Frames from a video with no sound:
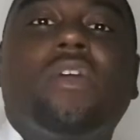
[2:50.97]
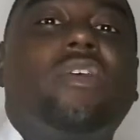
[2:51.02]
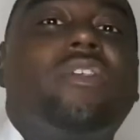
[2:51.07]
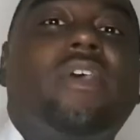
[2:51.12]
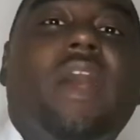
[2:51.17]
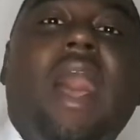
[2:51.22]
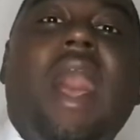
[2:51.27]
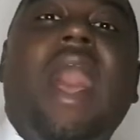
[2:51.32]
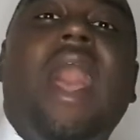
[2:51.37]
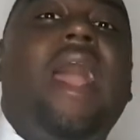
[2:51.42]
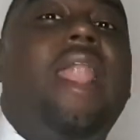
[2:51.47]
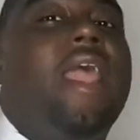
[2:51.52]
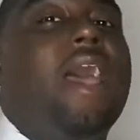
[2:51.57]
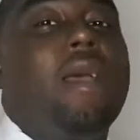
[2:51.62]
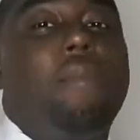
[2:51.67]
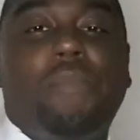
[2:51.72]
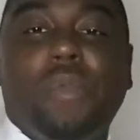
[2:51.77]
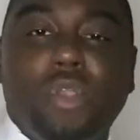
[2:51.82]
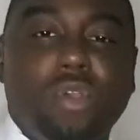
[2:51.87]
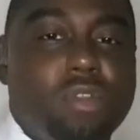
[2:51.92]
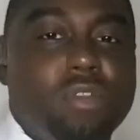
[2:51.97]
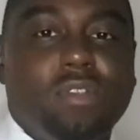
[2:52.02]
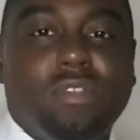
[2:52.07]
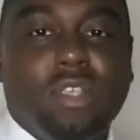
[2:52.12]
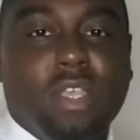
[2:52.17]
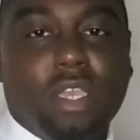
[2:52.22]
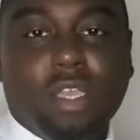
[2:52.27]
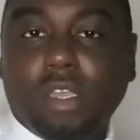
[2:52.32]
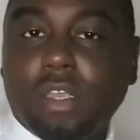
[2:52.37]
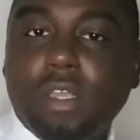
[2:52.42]
Because I like
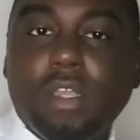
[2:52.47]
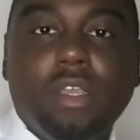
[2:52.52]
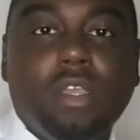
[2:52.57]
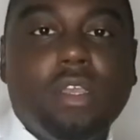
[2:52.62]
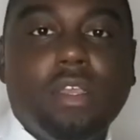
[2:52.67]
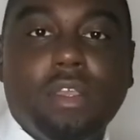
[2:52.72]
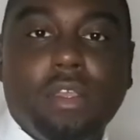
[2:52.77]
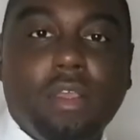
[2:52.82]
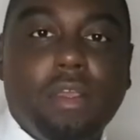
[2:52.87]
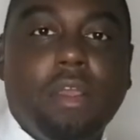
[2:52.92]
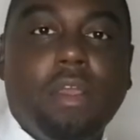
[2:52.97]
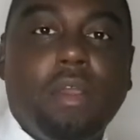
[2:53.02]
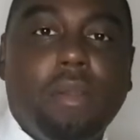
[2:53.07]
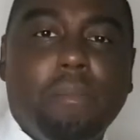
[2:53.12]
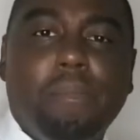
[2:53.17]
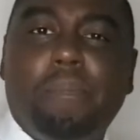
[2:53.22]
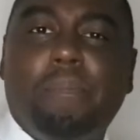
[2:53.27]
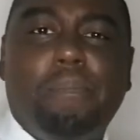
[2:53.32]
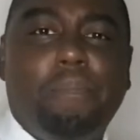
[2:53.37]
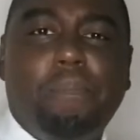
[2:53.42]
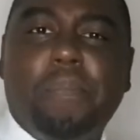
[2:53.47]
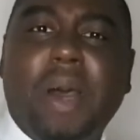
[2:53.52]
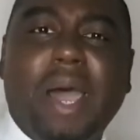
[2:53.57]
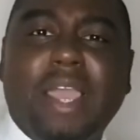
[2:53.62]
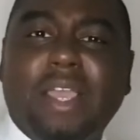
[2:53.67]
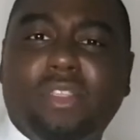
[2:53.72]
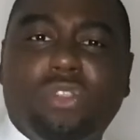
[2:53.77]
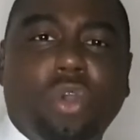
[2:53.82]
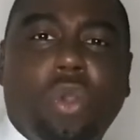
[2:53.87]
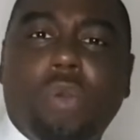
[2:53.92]
Beyonce. But
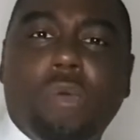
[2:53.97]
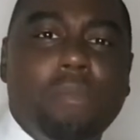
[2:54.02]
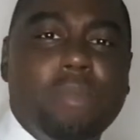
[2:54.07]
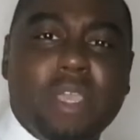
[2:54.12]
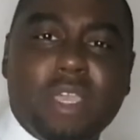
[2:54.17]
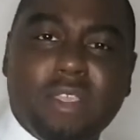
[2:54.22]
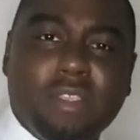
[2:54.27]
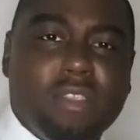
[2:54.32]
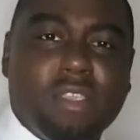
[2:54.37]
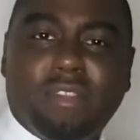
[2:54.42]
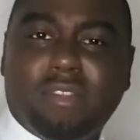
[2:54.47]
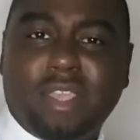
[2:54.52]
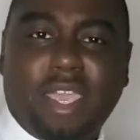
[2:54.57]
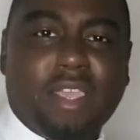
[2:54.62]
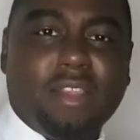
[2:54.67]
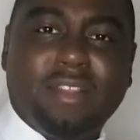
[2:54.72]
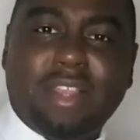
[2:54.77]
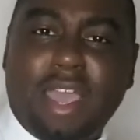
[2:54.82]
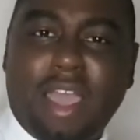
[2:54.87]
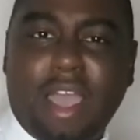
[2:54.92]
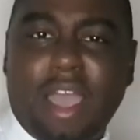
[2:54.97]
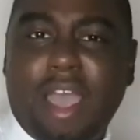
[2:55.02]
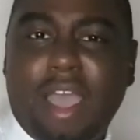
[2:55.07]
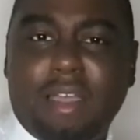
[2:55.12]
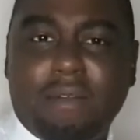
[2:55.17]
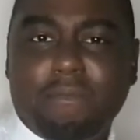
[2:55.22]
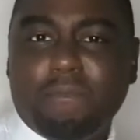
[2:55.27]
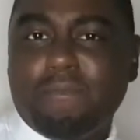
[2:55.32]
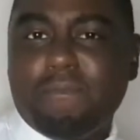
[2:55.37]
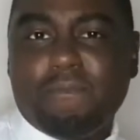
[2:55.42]
I don't mean to say that
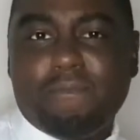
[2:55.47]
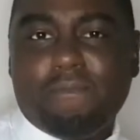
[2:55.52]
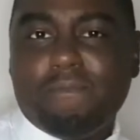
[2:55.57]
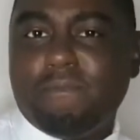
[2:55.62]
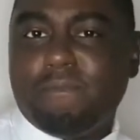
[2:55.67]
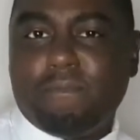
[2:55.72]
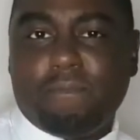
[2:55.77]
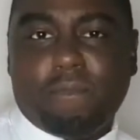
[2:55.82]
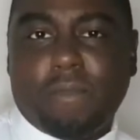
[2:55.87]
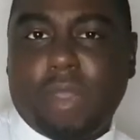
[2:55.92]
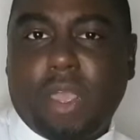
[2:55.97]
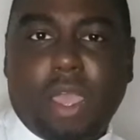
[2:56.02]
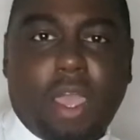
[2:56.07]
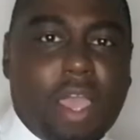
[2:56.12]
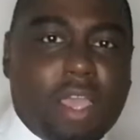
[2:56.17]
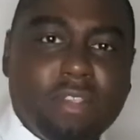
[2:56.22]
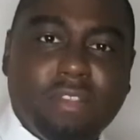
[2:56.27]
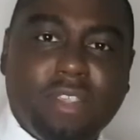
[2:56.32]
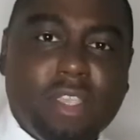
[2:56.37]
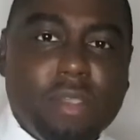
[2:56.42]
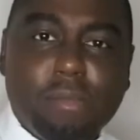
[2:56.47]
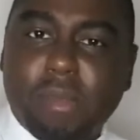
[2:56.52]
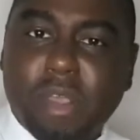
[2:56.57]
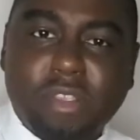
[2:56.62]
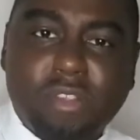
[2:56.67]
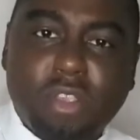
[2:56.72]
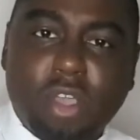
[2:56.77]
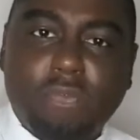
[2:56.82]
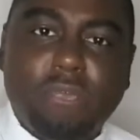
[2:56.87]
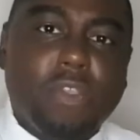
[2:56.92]
I see
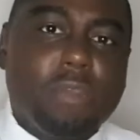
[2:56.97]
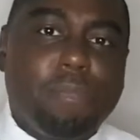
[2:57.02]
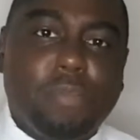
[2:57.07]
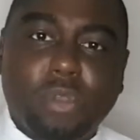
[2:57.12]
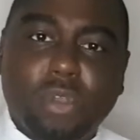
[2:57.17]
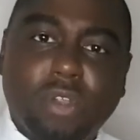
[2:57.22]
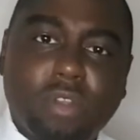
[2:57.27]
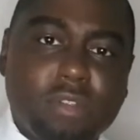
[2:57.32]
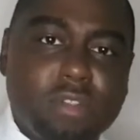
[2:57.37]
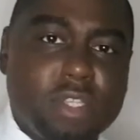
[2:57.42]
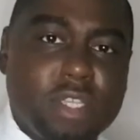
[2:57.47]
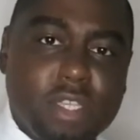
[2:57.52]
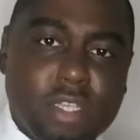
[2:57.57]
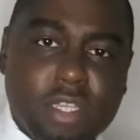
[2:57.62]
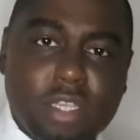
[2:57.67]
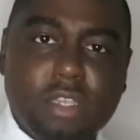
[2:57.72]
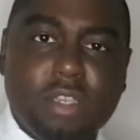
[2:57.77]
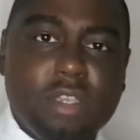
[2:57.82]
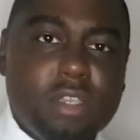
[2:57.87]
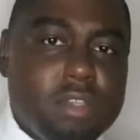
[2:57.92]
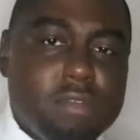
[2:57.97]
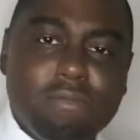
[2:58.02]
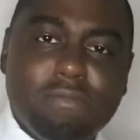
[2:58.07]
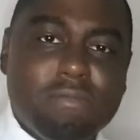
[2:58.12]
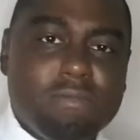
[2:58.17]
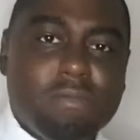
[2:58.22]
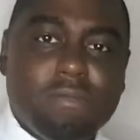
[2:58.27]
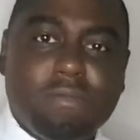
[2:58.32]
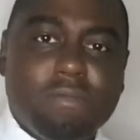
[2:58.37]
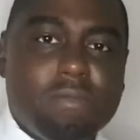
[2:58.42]
myself as Beyonce.
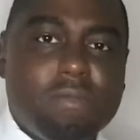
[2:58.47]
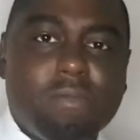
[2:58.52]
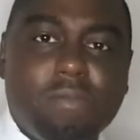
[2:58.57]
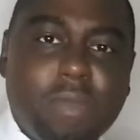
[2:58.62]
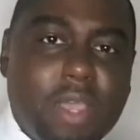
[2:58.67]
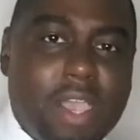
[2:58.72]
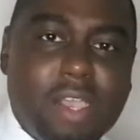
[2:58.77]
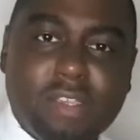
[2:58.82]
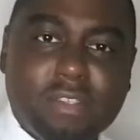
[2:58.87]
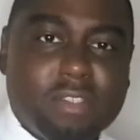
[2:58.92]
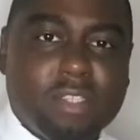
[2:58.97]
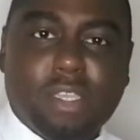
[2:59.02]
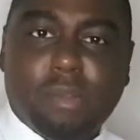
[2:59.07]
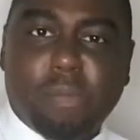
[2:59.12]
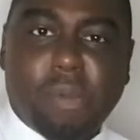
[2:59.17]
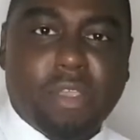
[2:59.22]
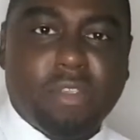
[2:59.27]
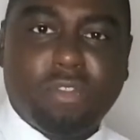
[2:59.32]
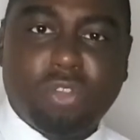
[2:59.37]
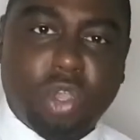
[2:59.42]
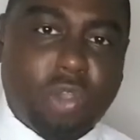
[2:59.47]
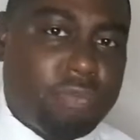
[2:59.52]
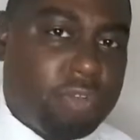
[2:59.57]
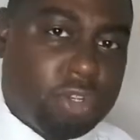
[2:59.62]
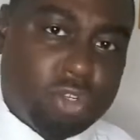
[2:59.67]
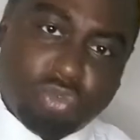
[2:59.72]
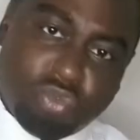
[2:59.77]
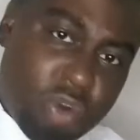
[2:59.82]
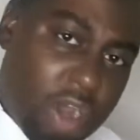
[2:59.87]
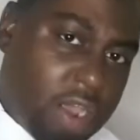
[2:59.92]
I see myself
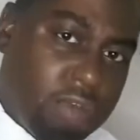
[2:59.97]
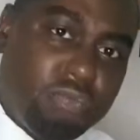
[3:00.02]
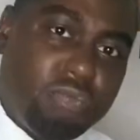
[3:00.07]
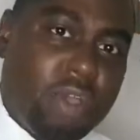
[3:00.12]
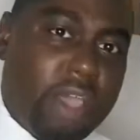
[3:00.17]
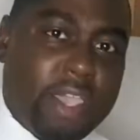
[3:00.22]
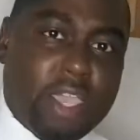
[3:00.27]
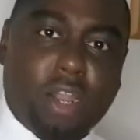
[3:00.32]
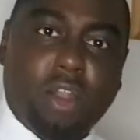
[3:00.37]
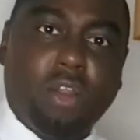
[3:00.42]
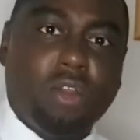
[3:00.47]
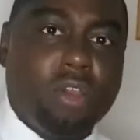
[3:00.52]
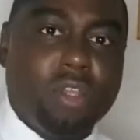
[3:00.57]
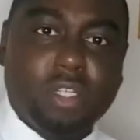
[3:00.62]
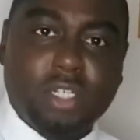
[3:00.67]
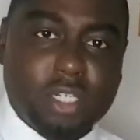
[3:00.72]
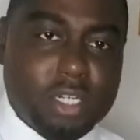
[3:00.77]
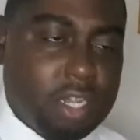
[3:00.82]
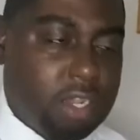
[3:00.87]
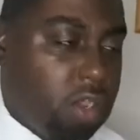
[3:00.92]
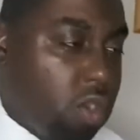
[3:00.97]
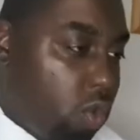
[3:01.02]
as Rafael Anoche,